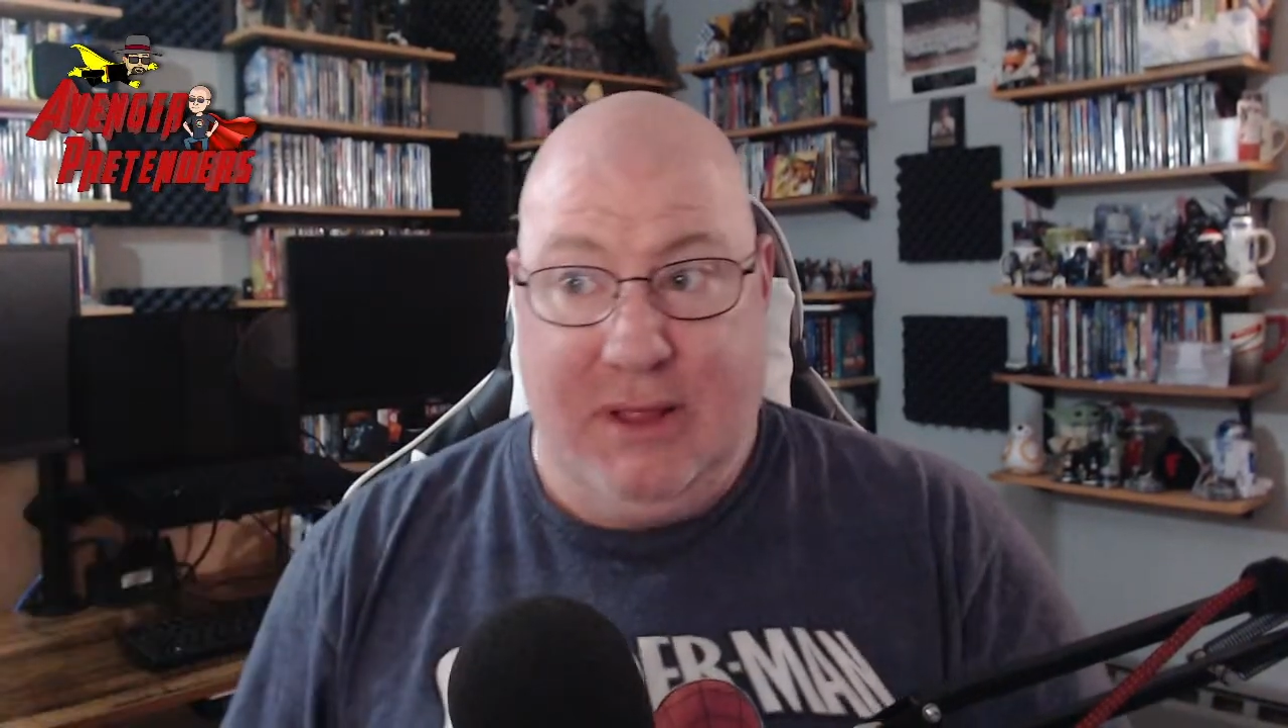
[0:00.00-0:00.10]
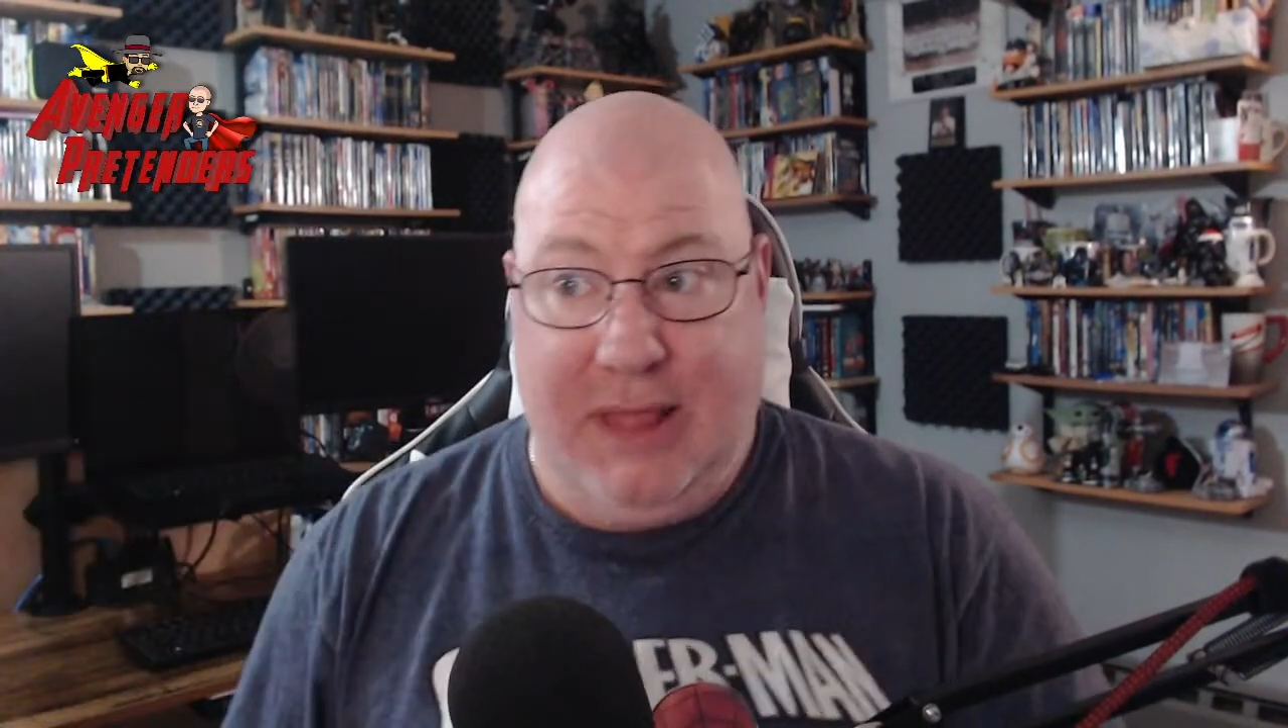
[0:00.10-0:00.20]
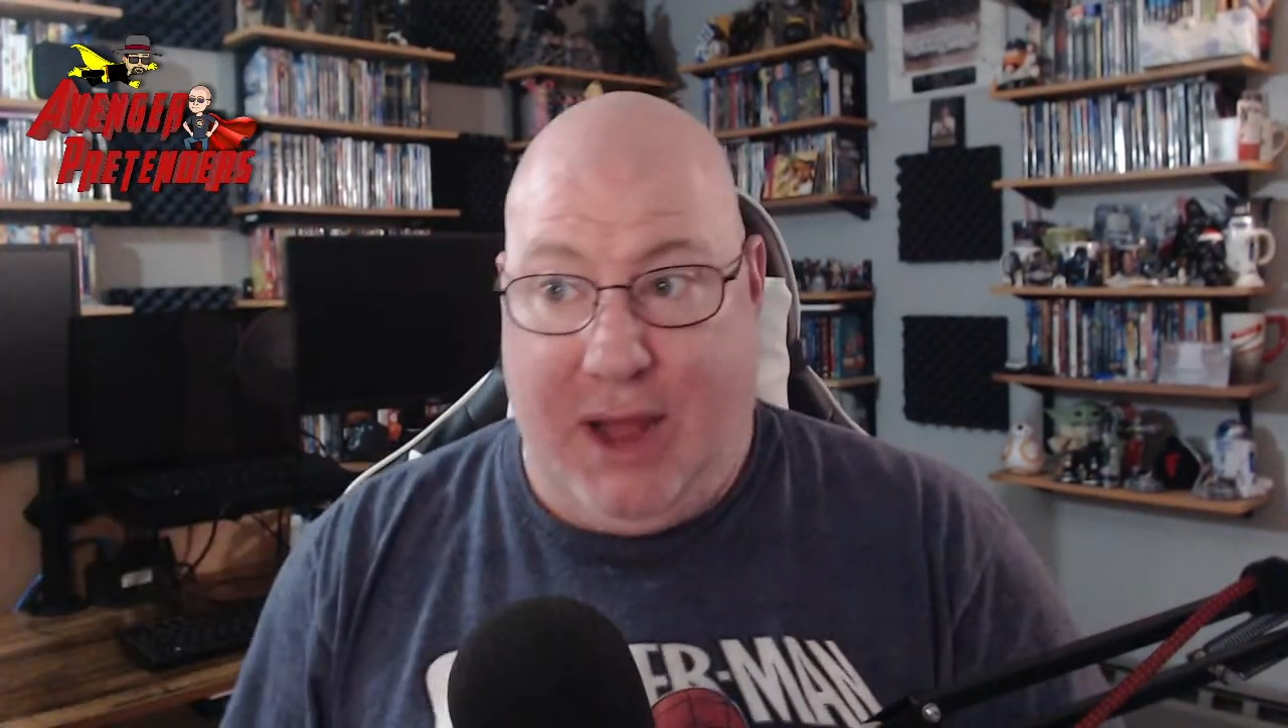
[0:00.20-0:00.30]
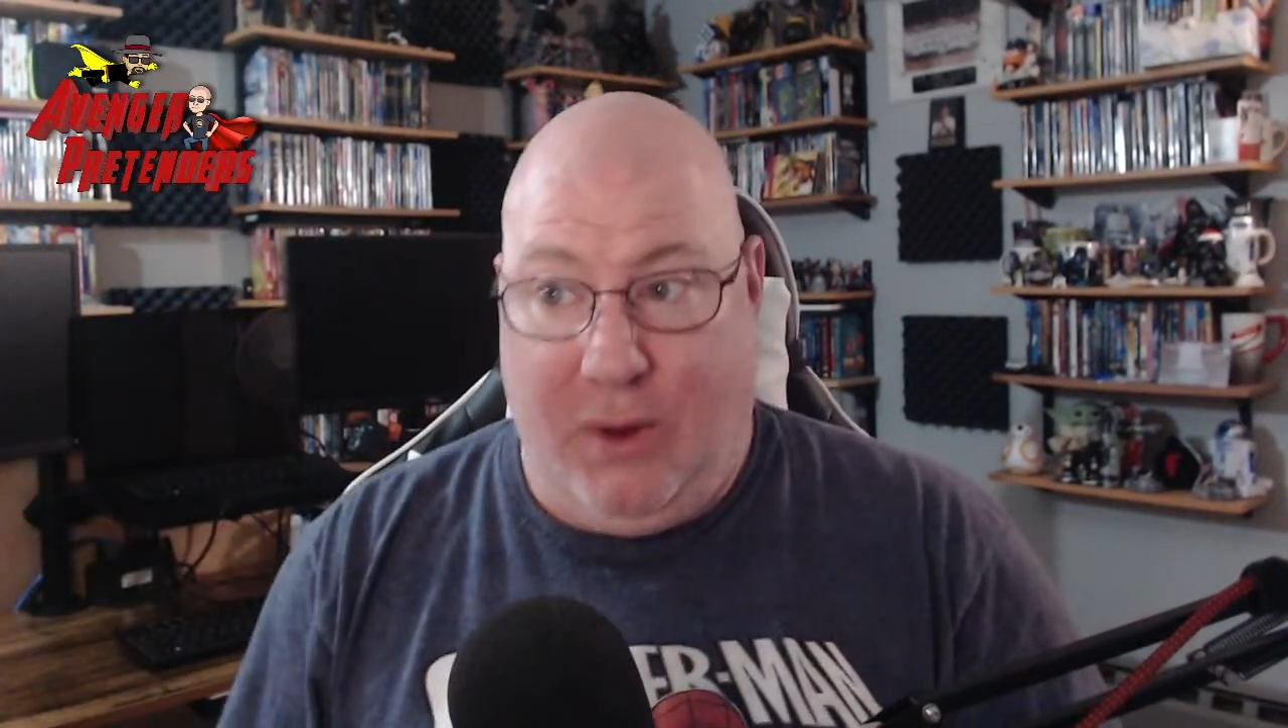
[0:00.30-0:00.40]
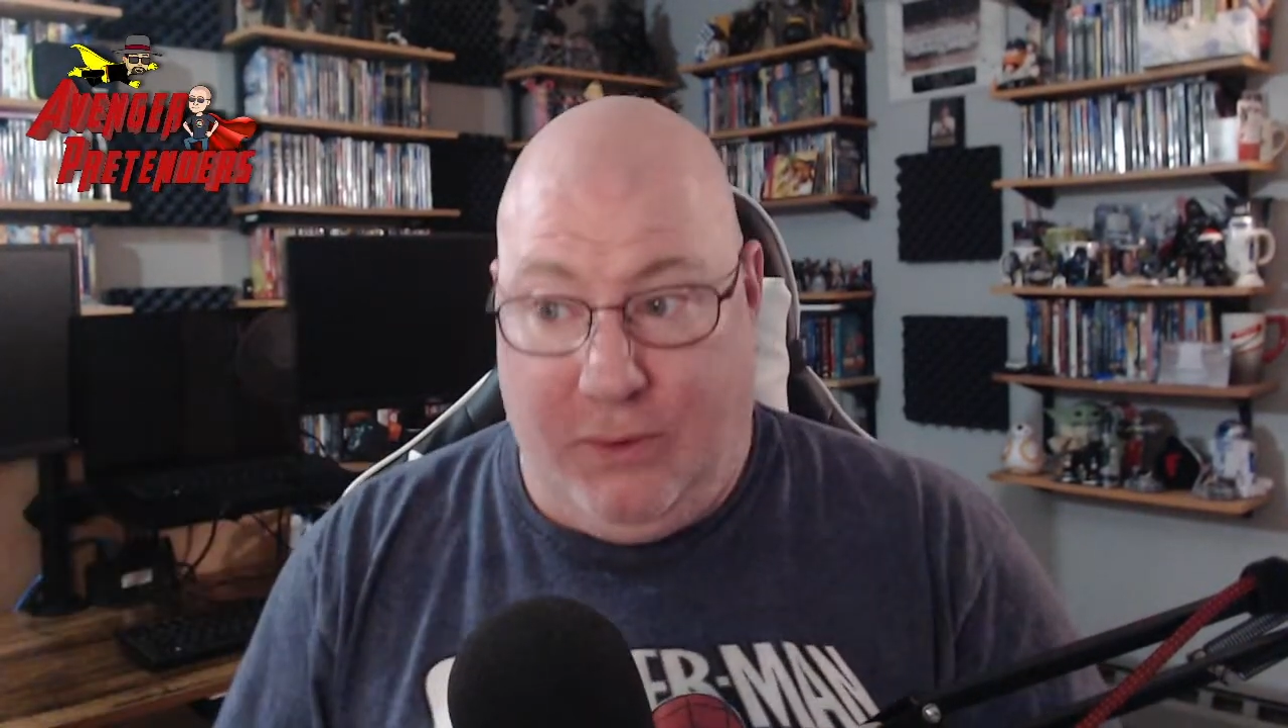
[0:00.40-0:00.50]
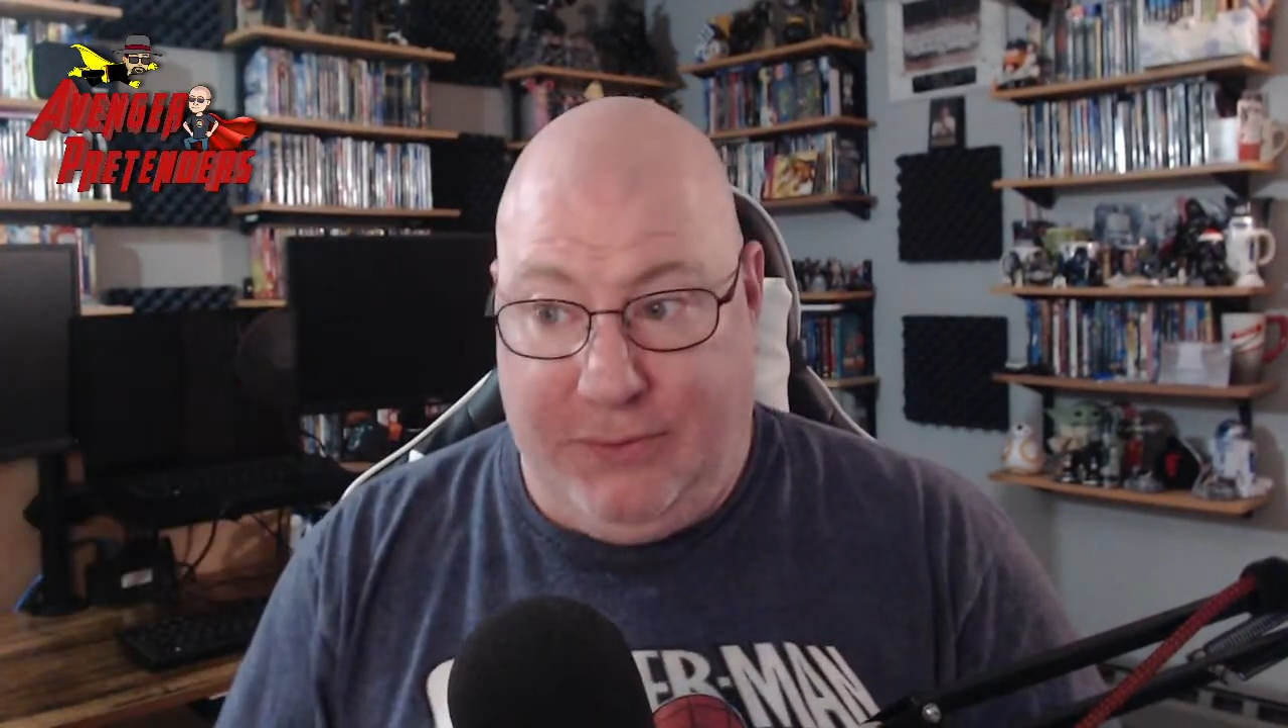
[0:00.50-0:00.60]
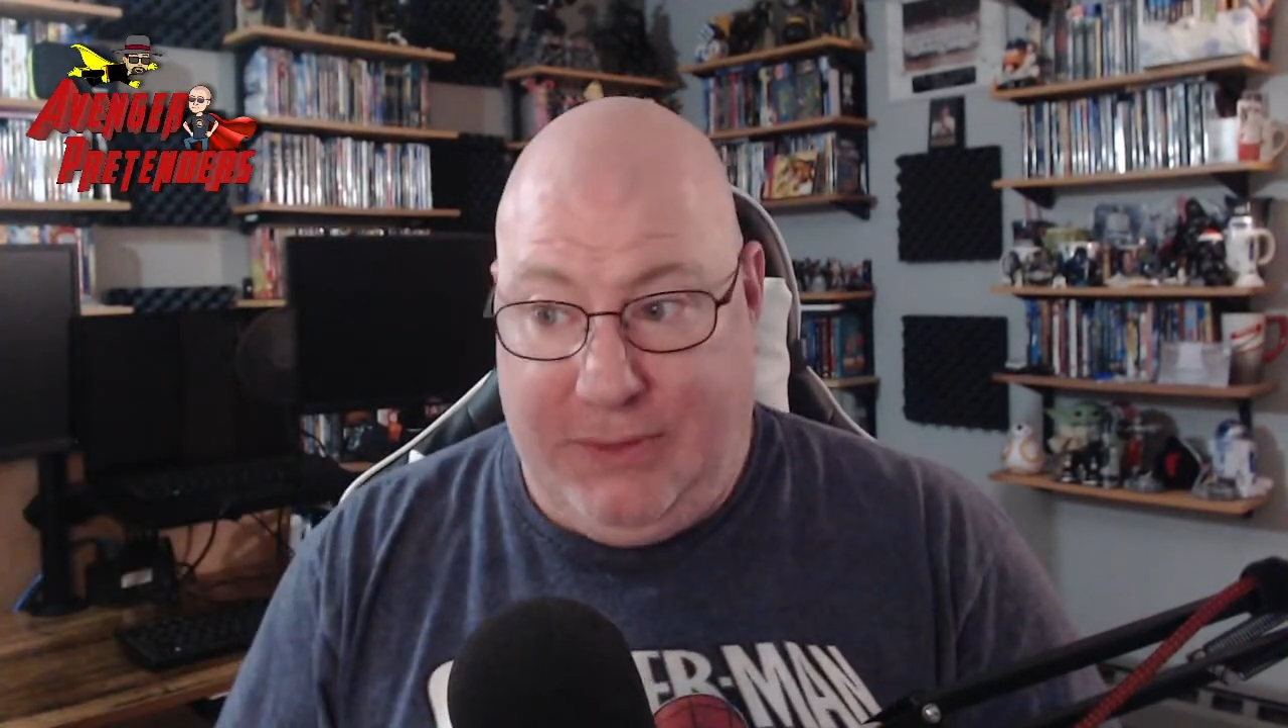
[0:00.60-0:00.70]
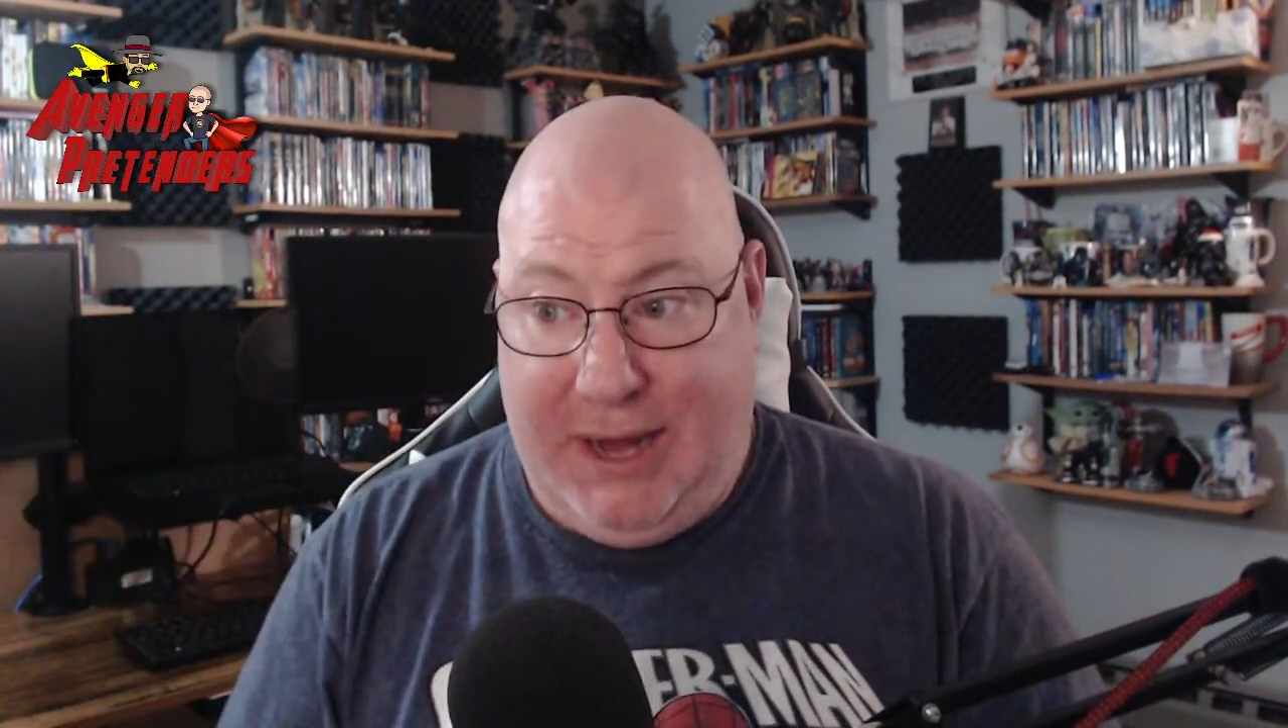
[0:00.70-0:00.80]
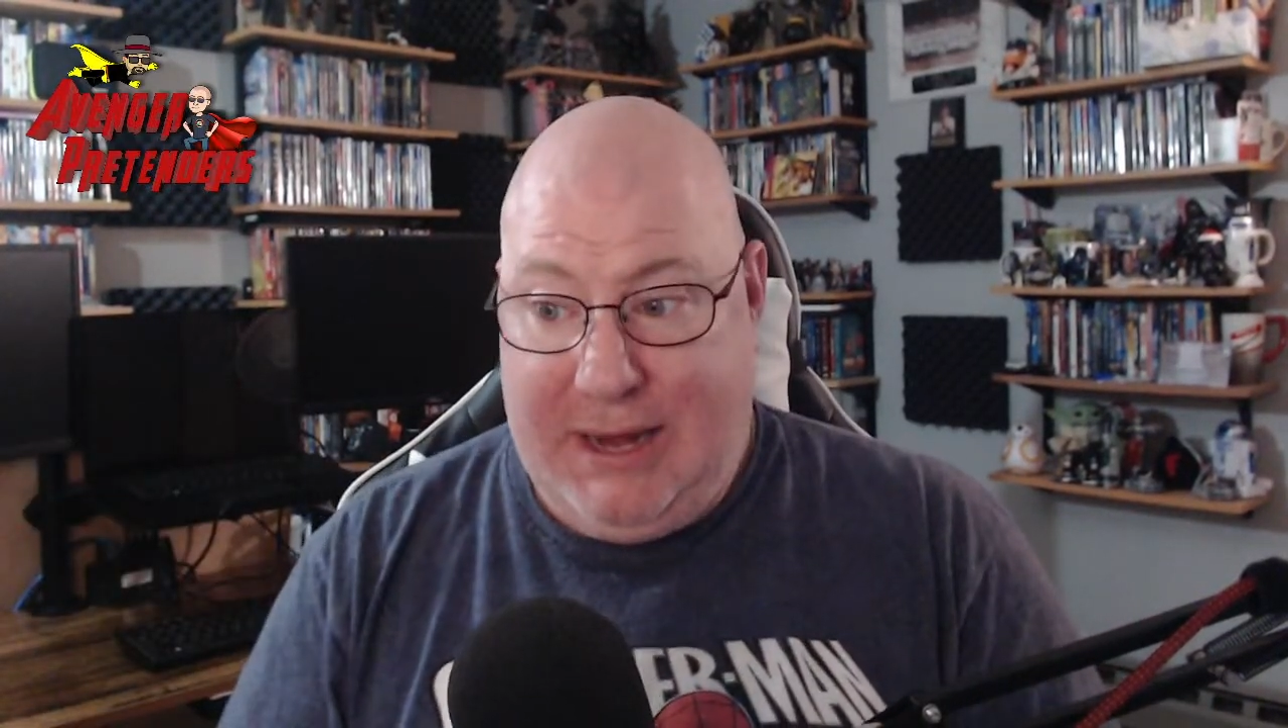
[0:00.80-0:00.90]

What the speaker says: that whole thing.